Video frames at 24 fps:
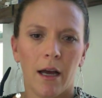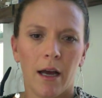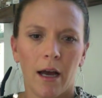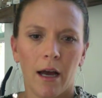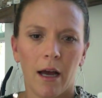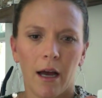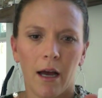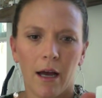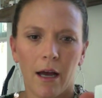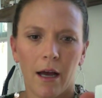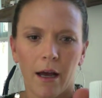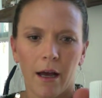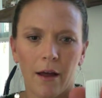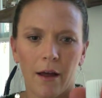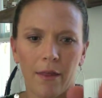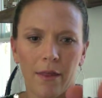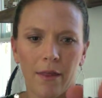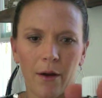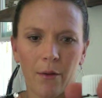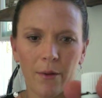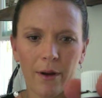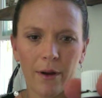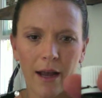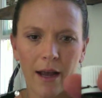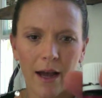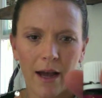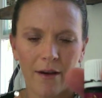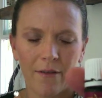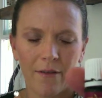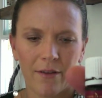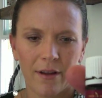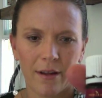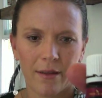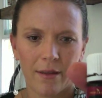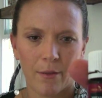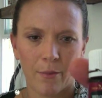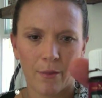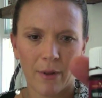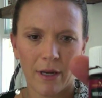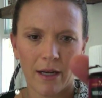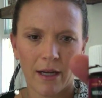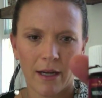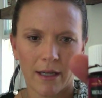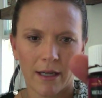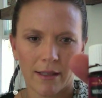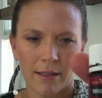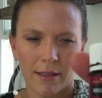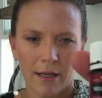uh, that we have in the
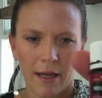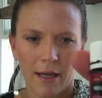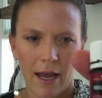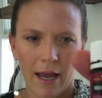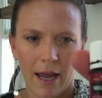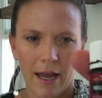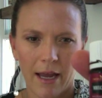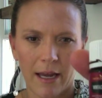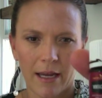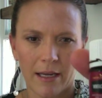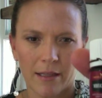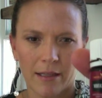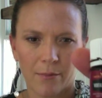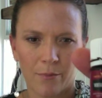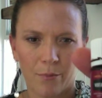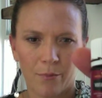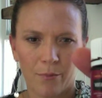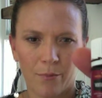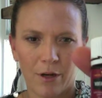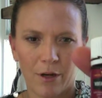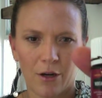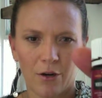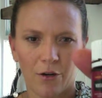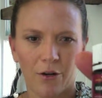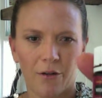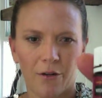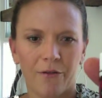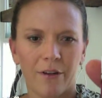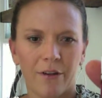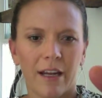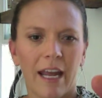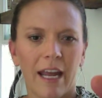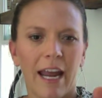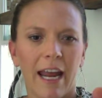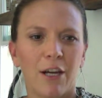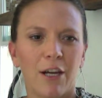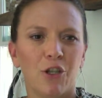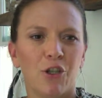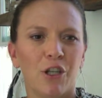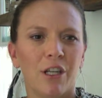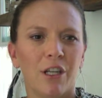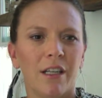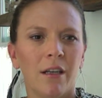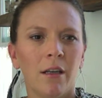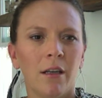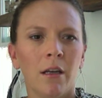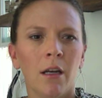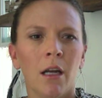PSK is
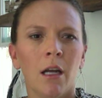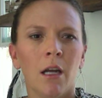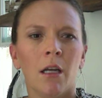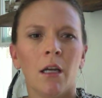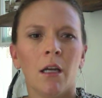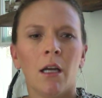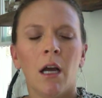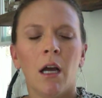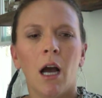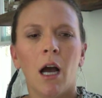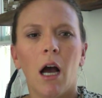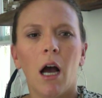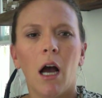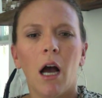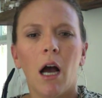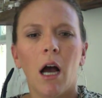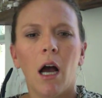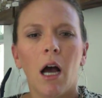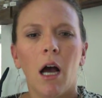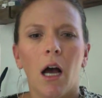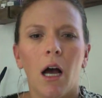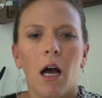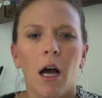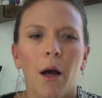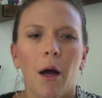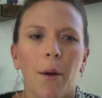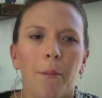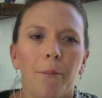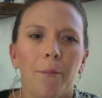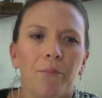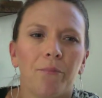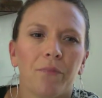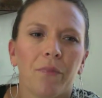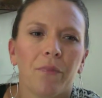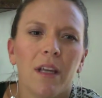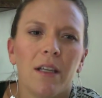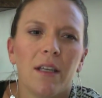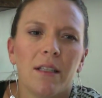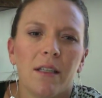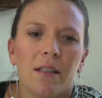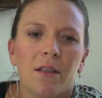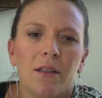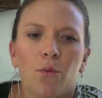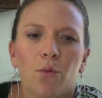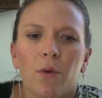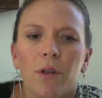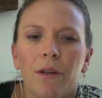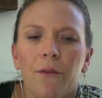Purification. Um, this is
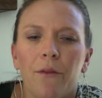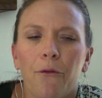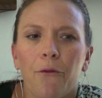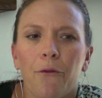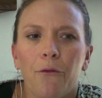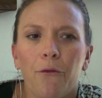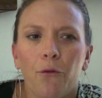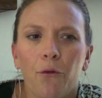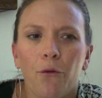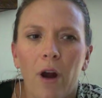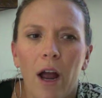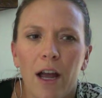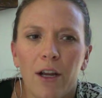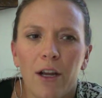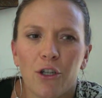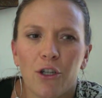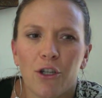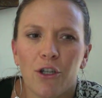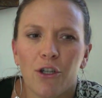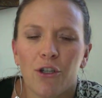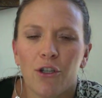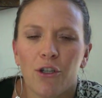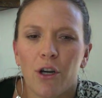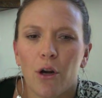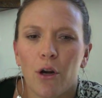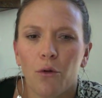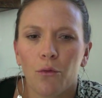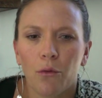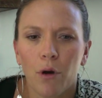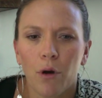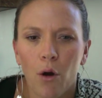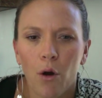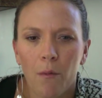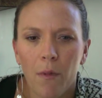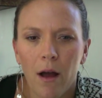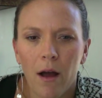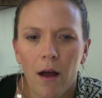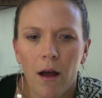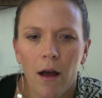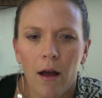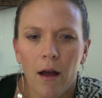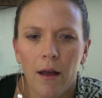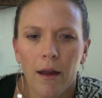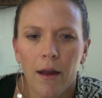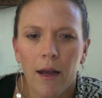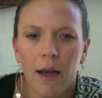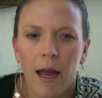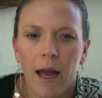a really fresh
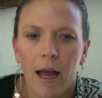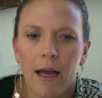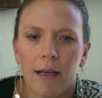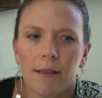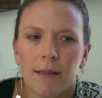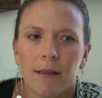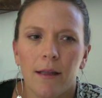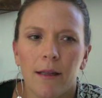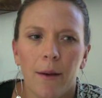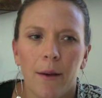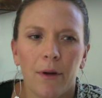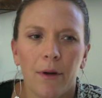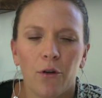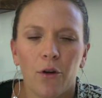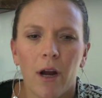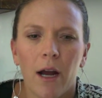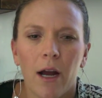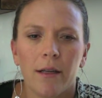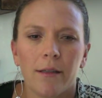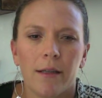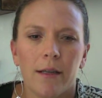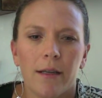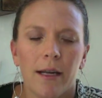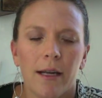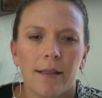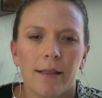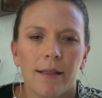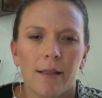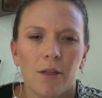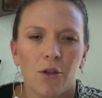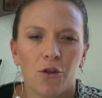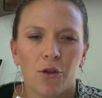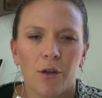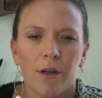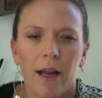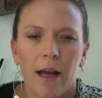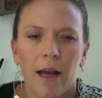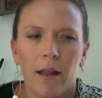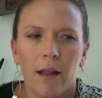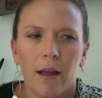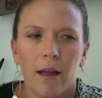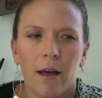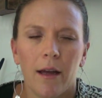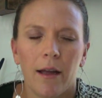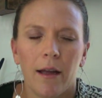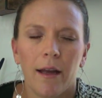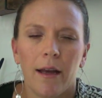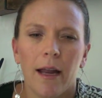aroma. It has lemongrass, it has
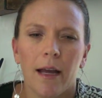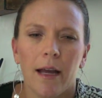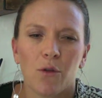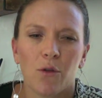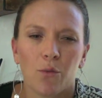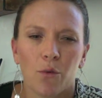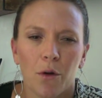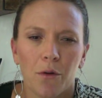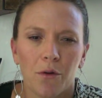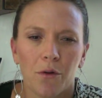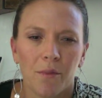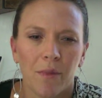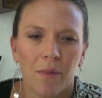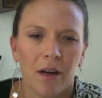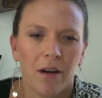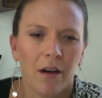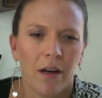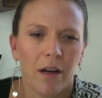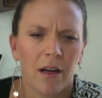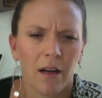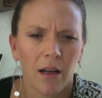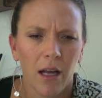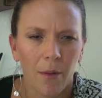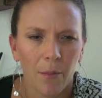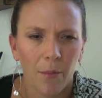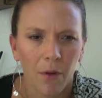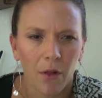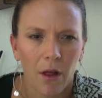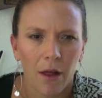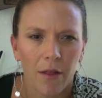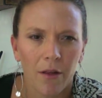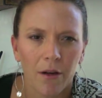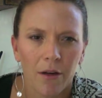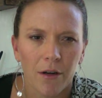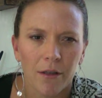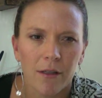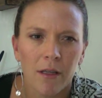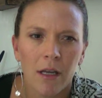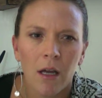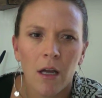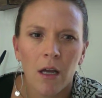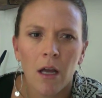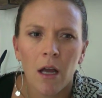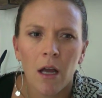citronella, it has rosemary, and a couple others.